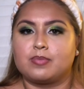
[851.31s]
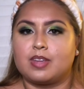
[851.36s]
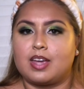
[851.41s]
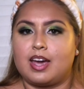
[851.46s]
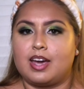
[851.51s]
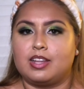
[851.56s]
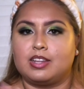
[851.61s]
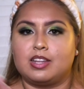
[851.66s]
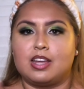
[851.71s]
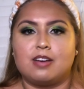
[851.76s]

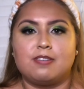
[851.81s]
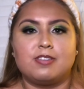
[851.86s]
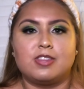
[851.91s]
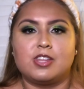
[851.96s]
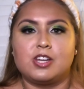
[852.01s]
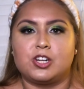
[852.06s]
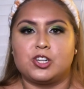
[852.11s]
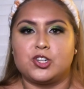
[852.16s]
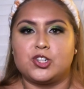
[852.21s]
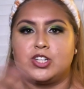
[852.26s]
I love
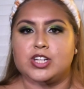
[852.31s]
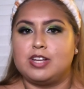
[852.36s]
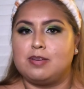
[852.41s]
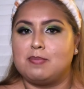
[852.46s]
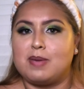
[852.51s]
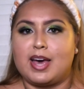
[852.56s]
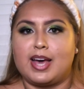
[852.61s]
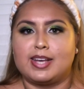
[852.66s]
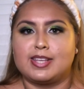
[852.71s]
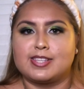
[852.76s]
their sheet
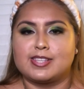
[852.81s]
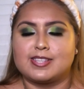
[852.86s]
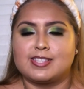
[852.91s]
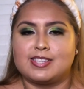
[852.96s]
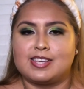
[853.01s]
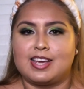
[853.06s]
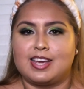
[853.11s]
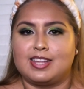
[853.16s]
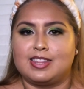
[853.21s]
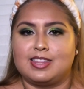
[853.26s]
masks
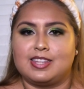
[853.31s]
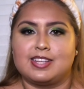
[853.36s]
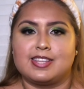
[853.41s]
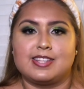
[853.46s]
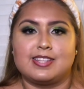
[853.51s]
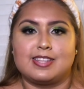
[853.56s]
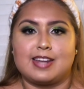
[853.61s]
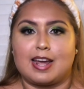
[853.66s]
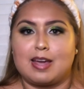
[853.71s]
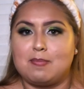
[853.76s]
and the
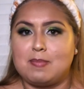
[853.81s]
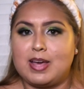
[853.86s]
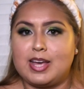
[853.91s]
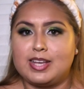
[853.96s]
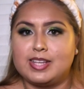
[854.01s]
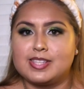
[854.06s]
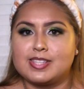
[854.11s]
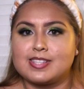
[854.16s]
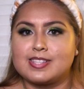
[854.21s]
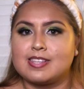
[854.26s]
night
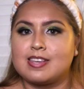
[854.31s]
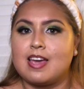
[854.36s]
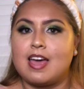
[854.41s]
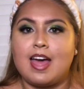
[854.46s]
masks.